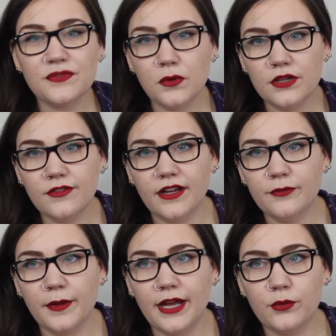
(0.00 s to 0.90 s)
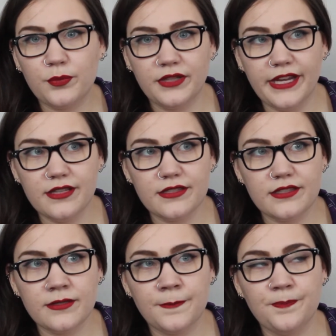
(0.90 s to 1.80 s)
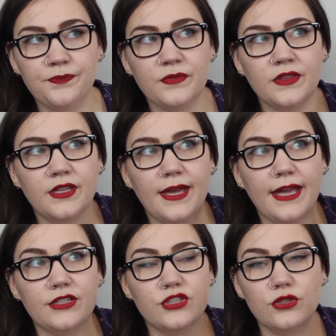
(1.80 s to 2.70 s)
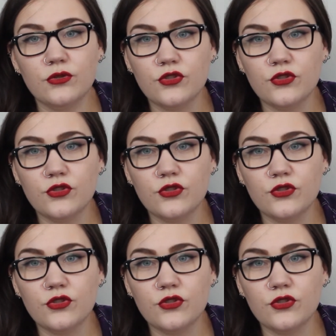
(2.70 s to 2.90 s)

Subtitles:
45-pound plates and 2